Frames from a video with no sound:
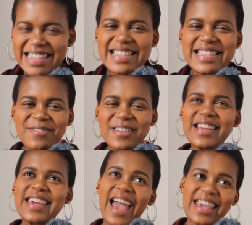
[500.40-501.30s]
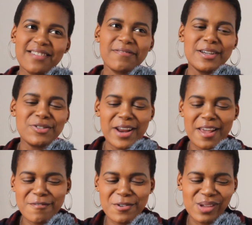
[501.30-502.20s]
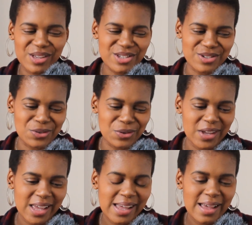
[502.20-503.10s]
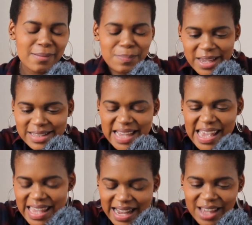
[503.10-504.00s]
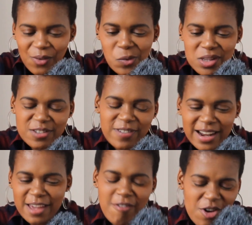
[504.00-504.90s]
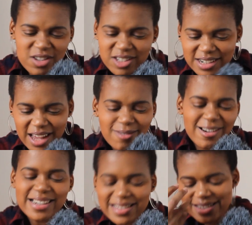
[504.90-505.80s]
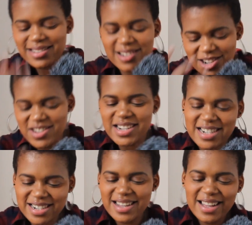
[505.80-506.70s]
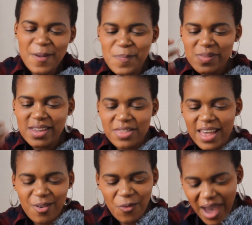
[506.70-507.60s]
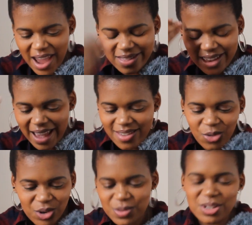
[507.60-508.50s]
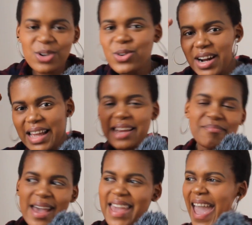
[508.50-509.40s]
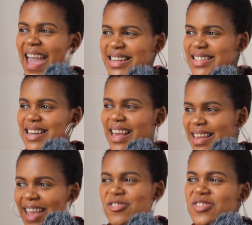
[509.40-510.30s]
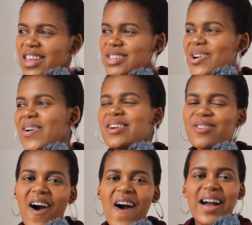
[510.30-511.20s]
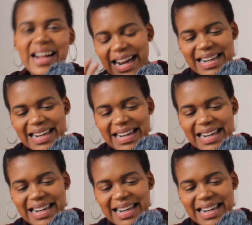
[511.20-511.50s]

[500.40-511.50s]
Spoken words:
It definitely can get frustrating for you to be taking like all these Flatlay photos and you're like, why doesn't it look that way that I thought it was going to look like in my head? Like everything is going wrong.